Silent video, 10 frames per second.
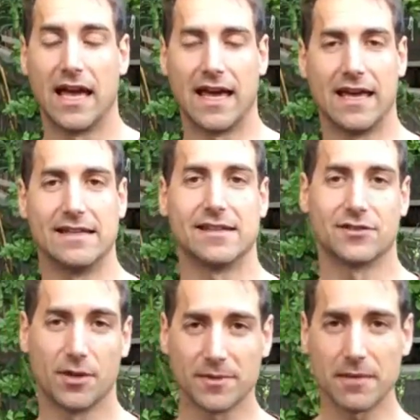And
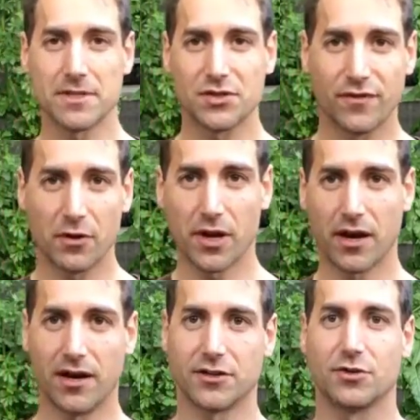sometimes it's very
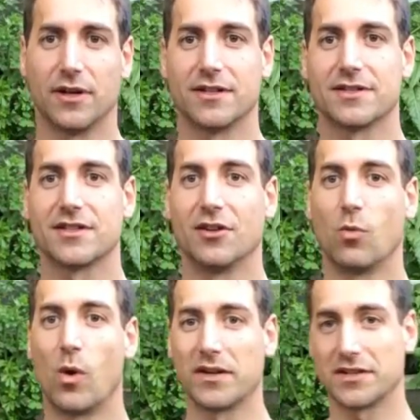hard to understand
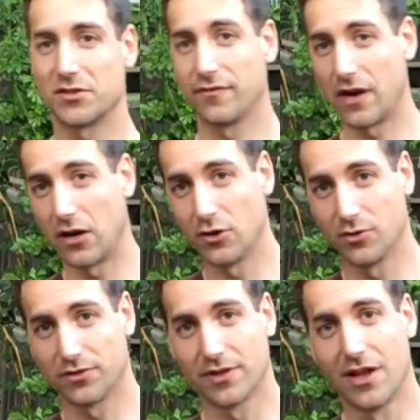what are the
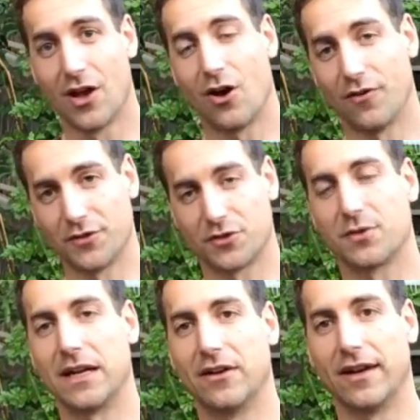values of the
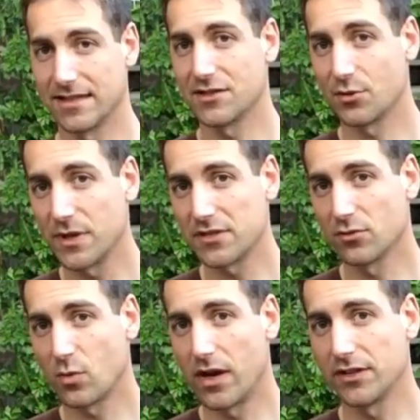trainer. And that's the
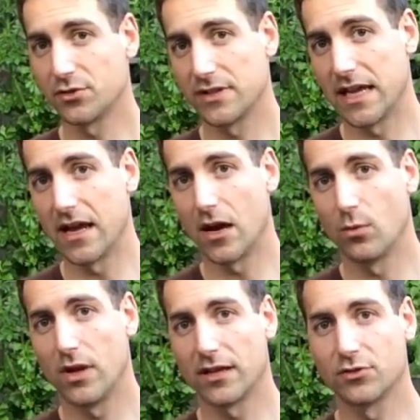reason why today I
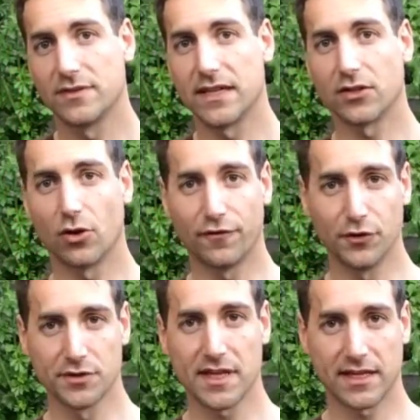would like to take a
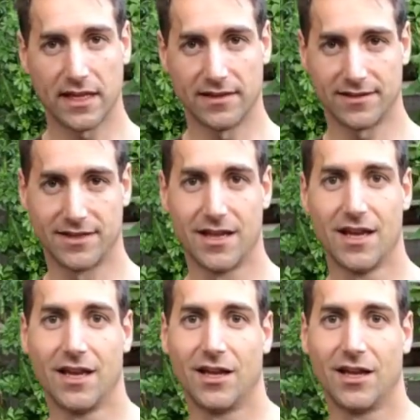few seconds